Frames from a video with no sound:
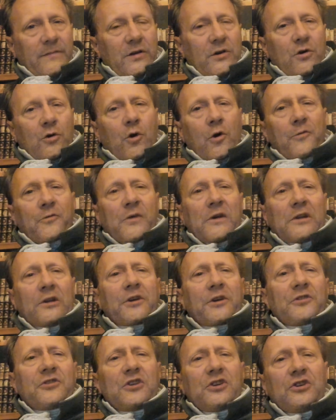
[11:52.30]
Or if we
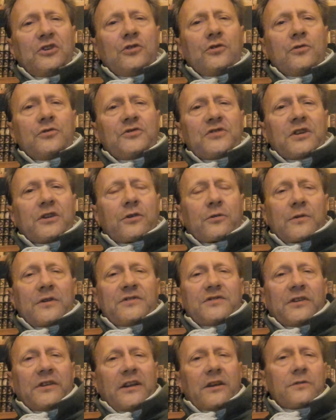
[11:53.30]
look at the huge
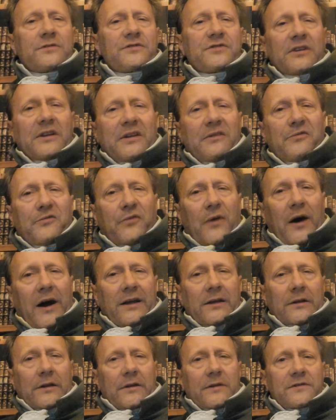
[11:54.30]
increase in inner-city
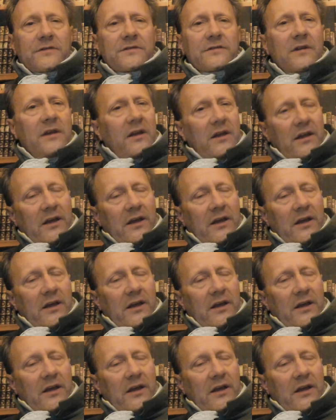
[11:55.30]
violence